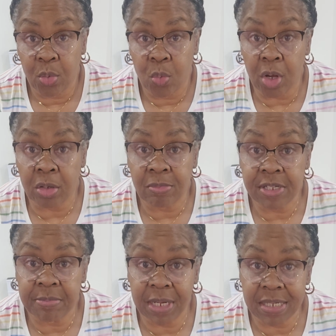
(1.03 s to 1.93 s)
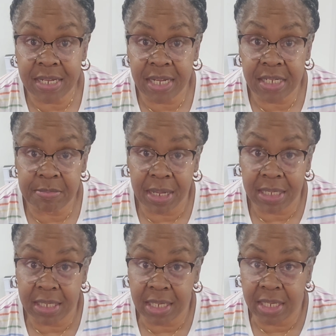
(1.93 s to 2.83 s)
Welcome to Blessed Hands by
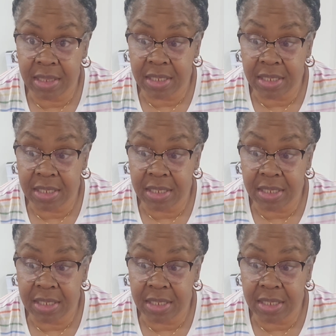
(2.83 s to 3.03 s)
Lillian.